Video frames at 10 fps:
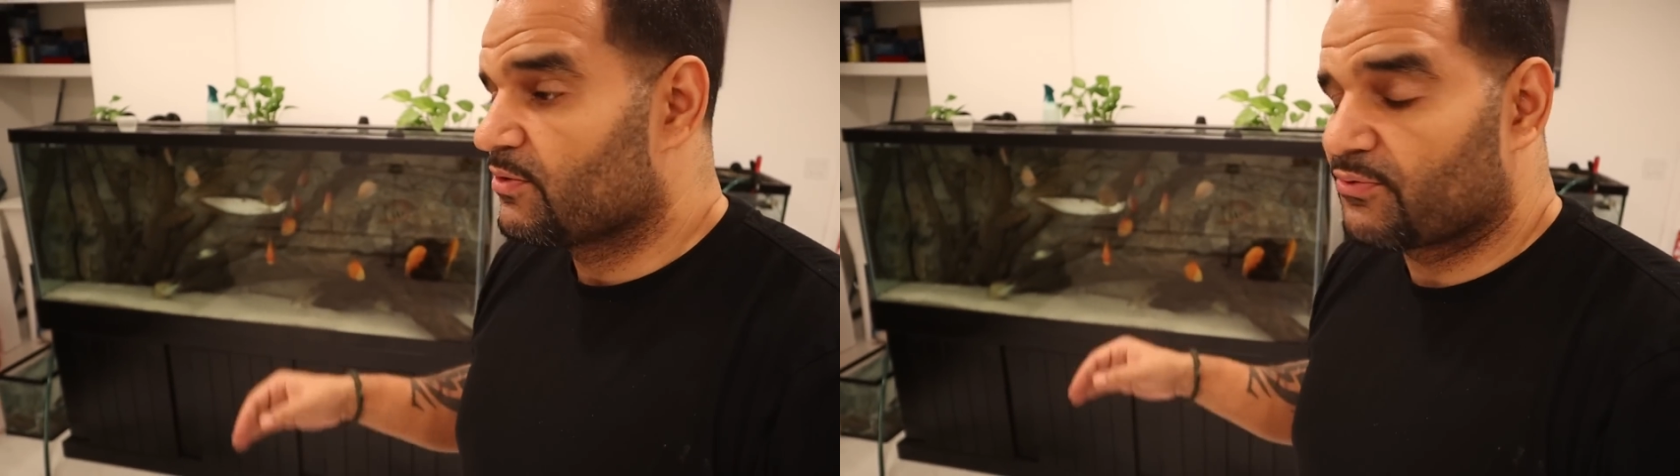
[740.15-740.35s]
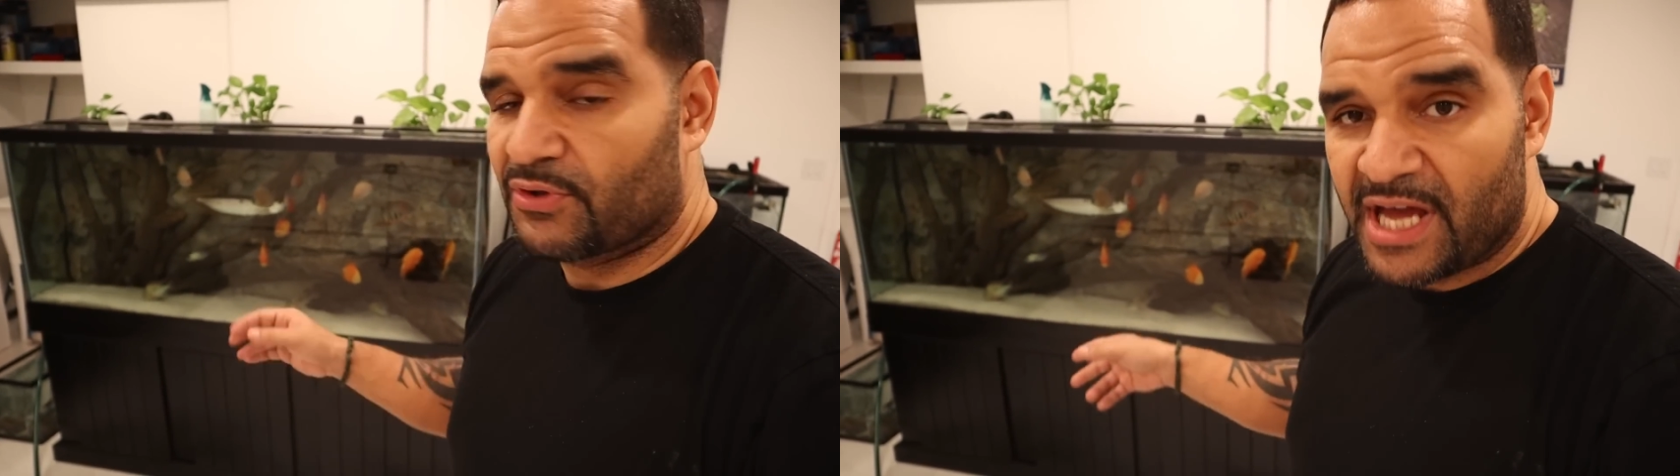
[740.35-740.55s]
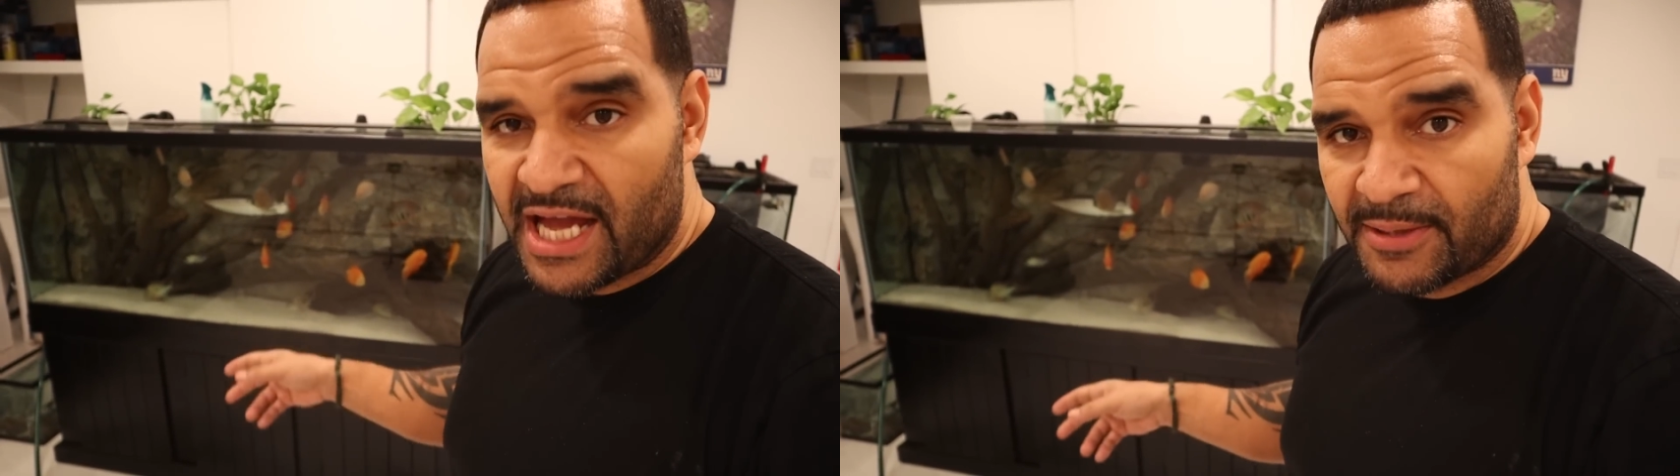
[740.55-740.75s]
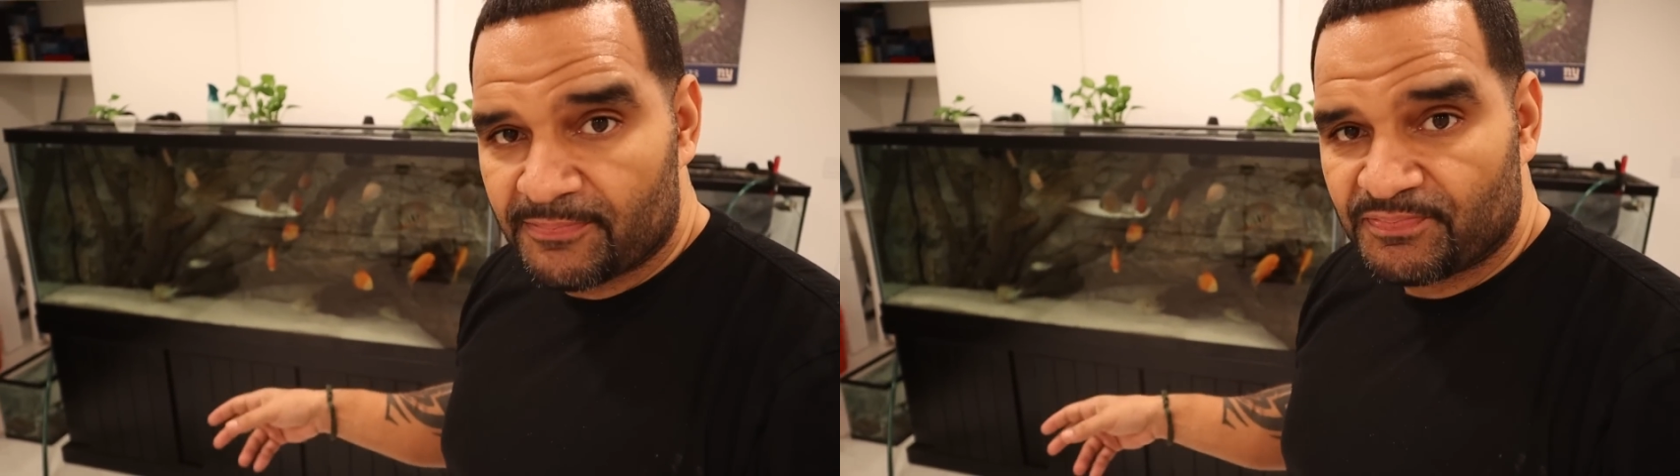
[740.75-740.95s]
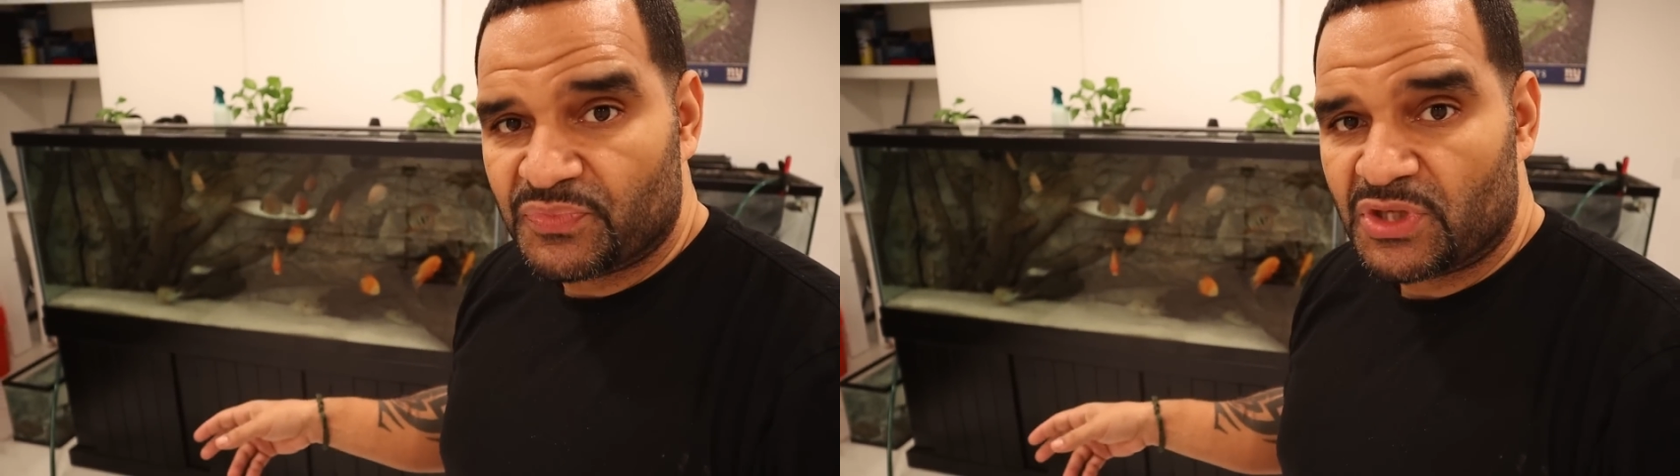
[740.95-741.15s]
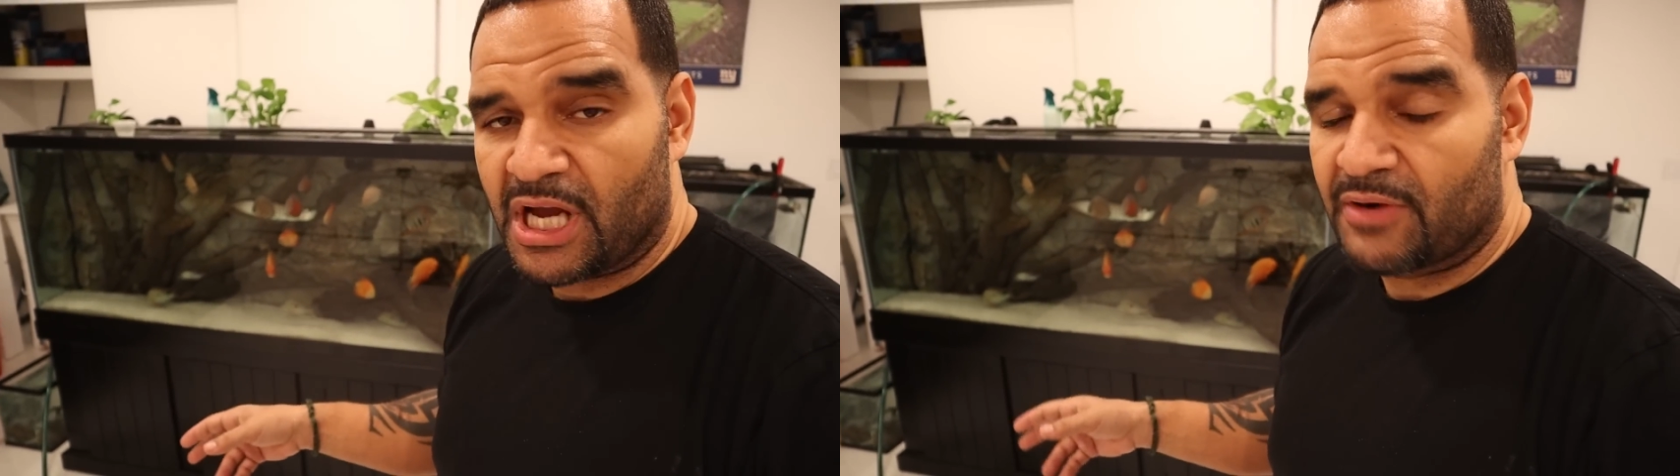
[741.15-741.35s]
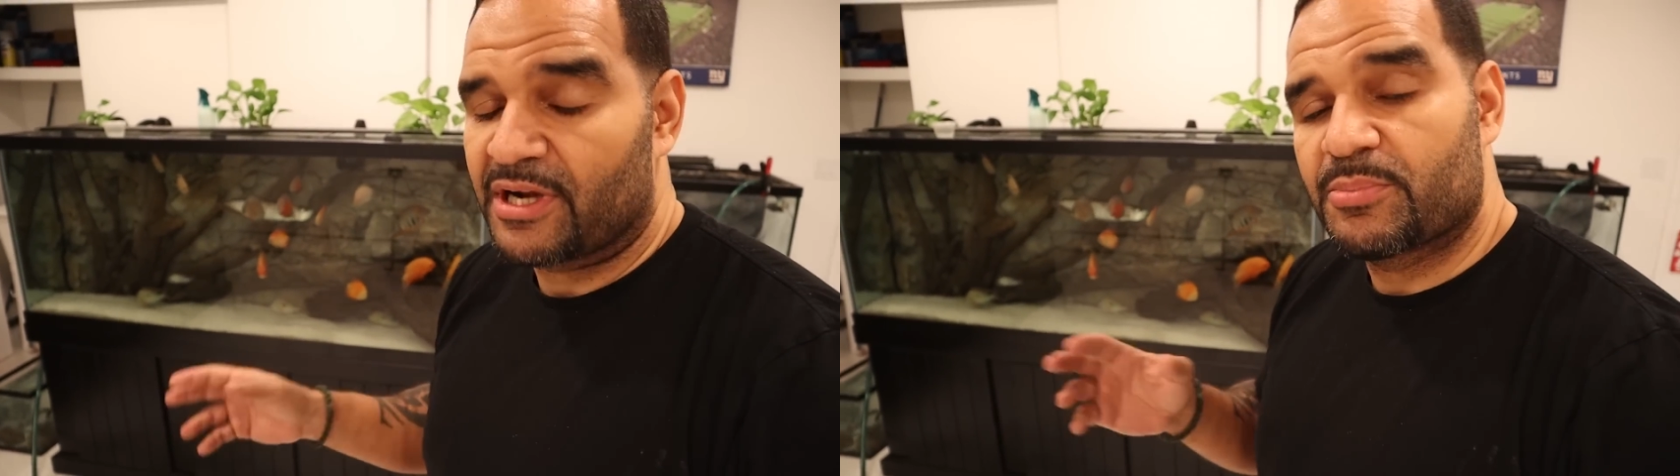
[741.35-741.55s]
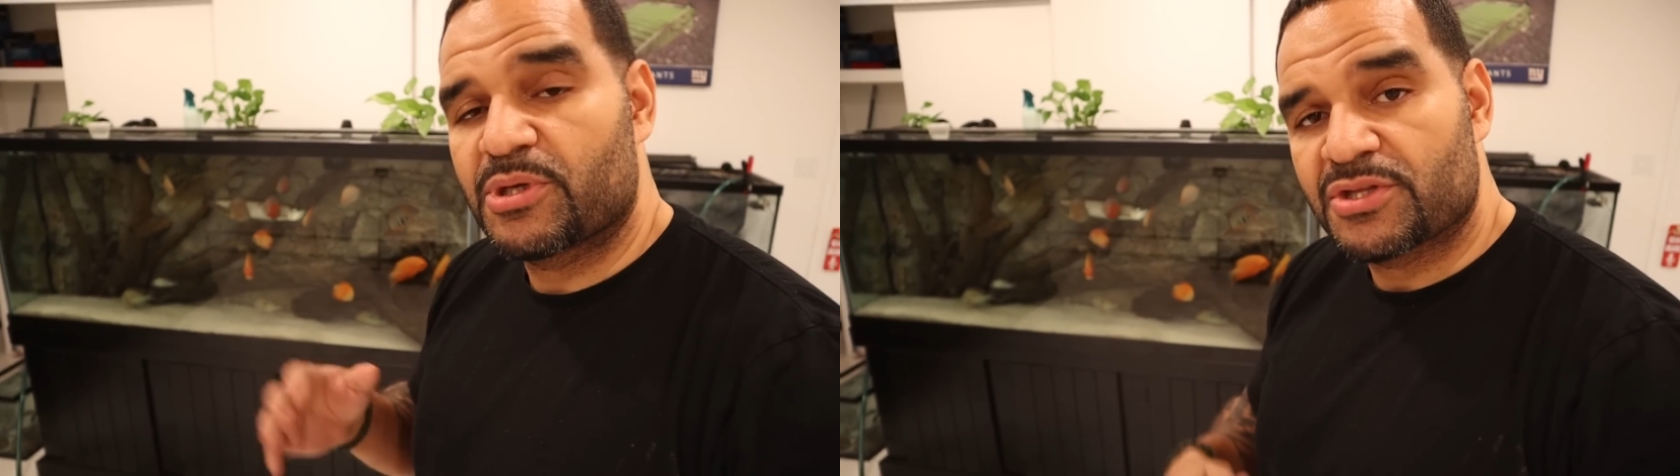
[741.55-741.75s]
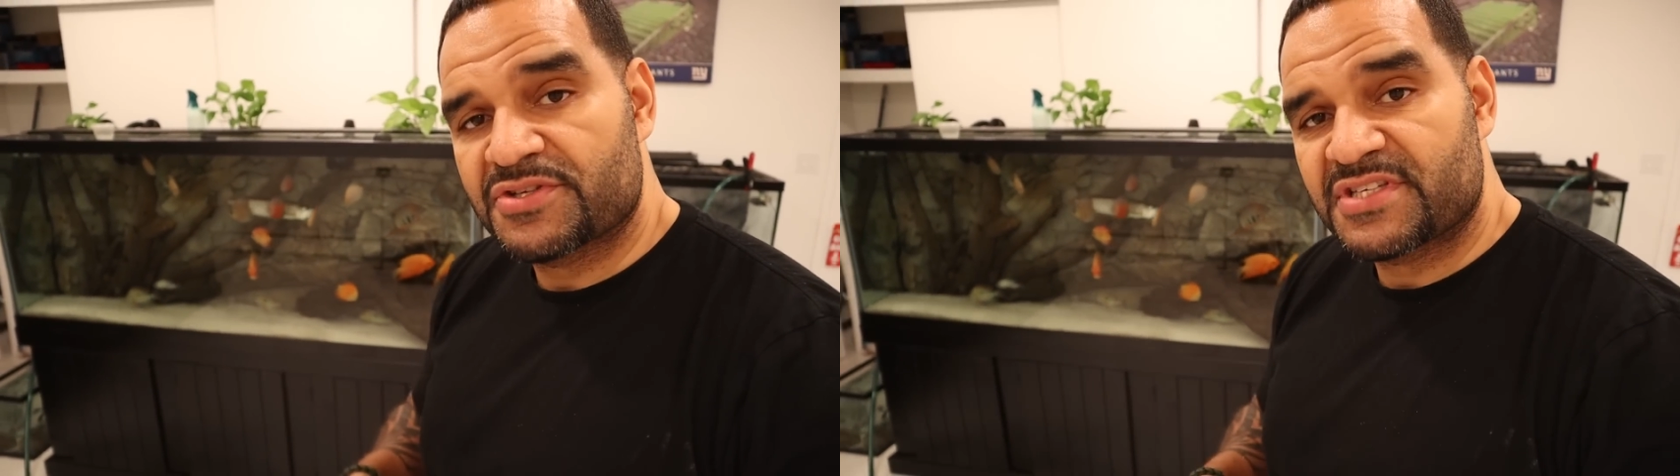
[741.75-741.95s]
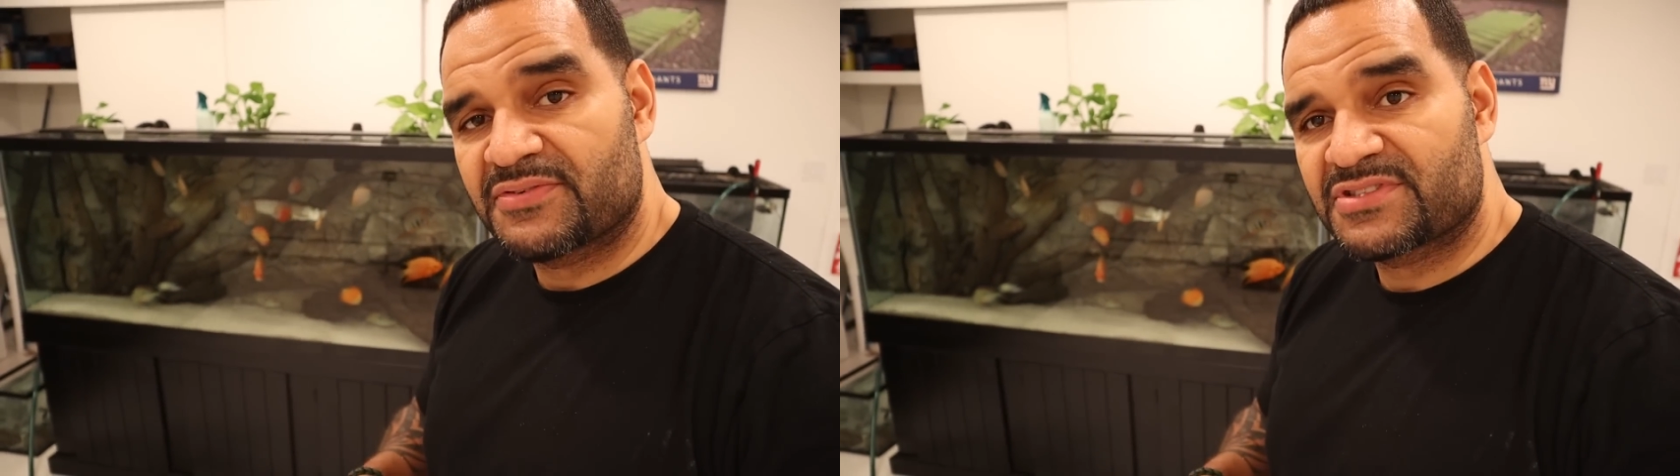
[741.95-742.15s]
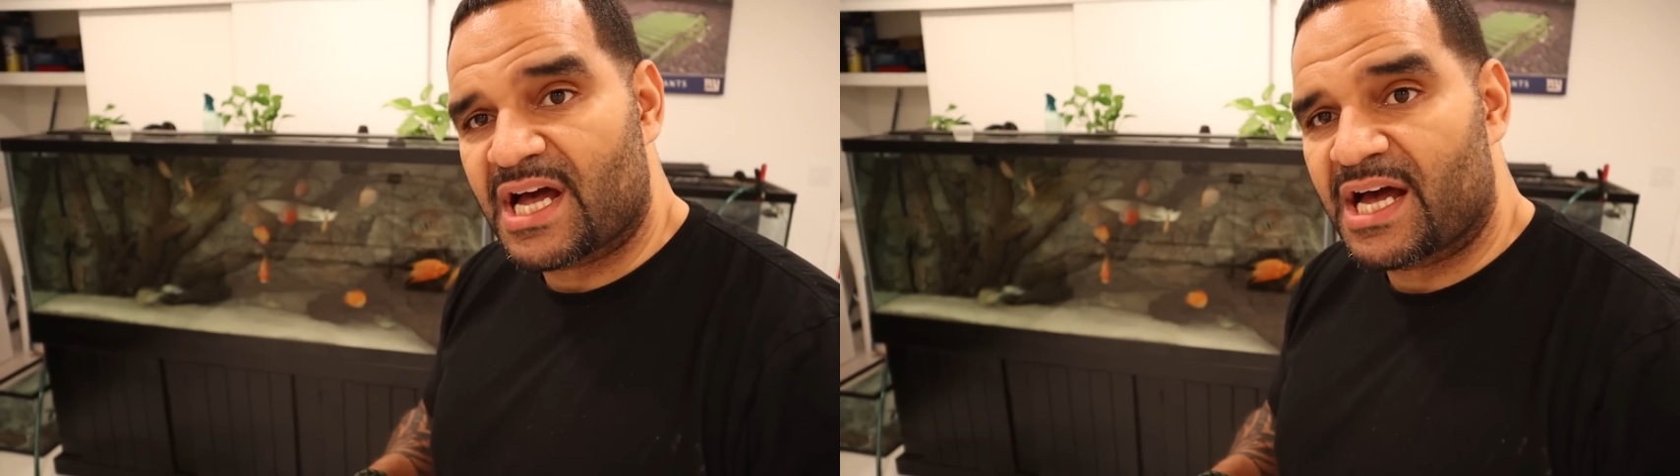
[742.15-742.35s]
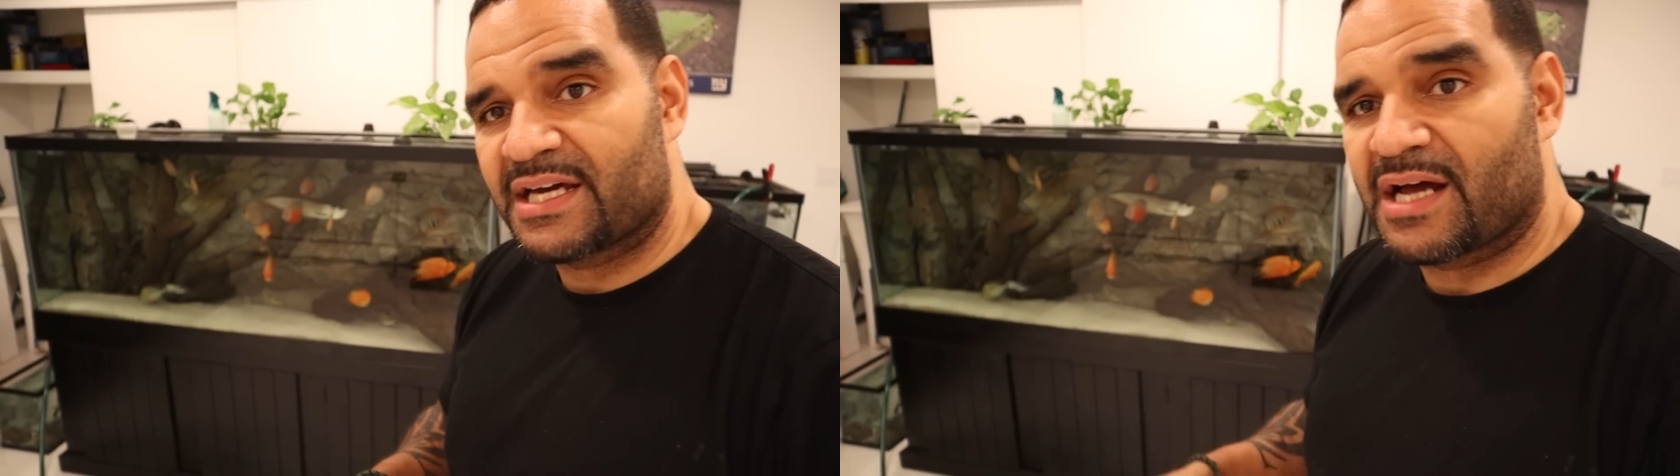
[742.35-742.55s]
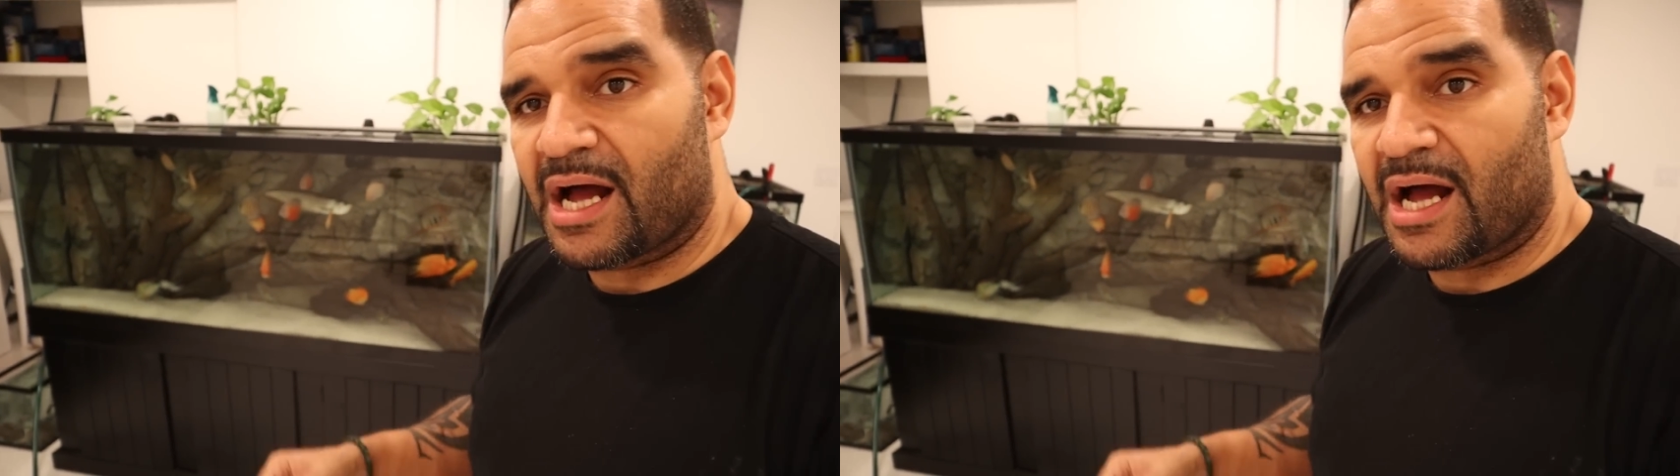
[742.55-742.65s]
For that, I'd rather be on the safe side.